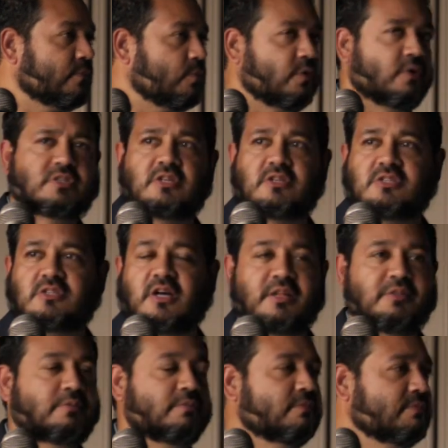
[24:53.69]
Or is it a
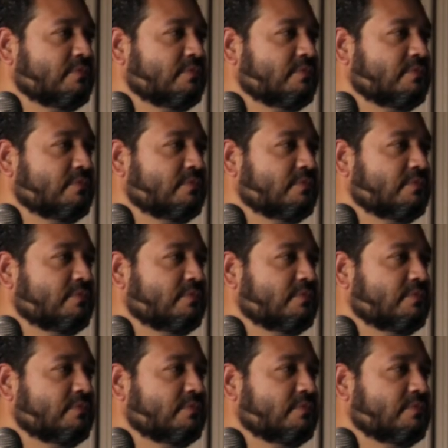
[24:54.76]
sod?